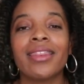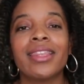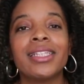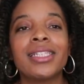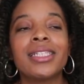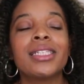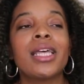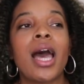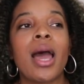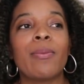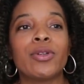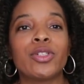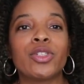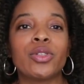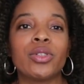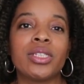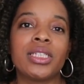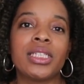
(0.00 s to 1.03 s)
This is the
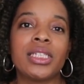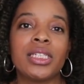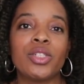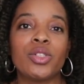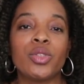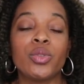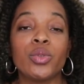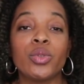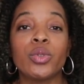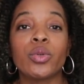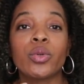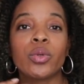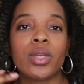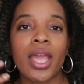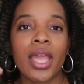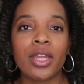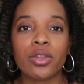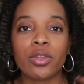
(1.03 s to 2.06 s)
opportunity to
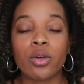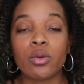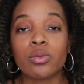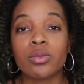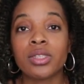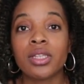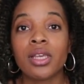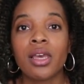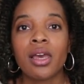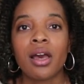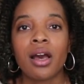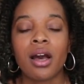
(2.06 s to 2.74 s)
create those